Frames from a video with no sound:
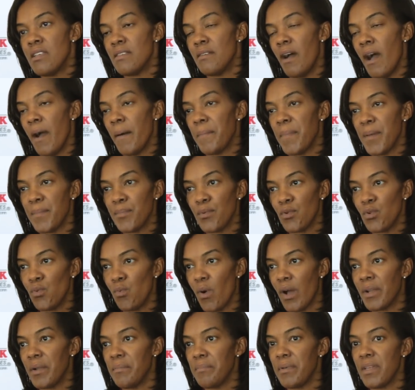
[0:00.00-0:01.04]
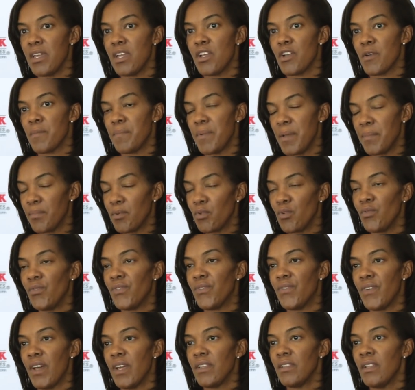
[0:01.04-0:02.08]
Uh, people who want to be here, people who
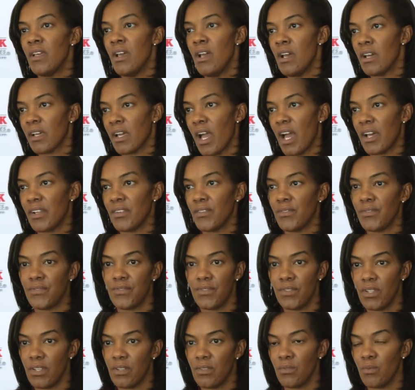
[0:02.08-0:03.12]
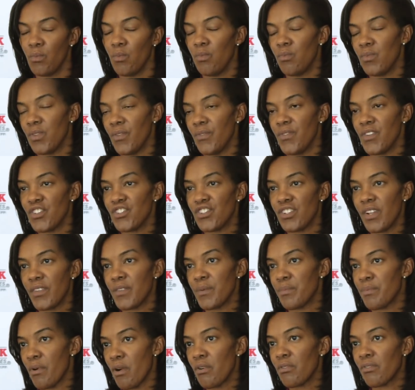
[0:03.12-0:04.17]
fit kind of the, the vision of the
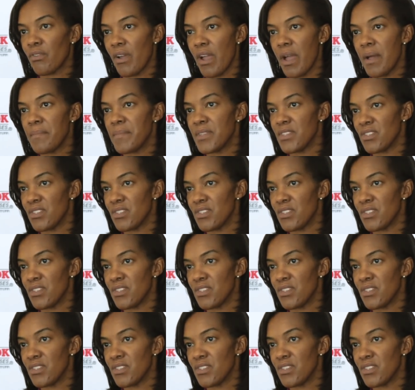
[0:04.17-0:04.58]
program.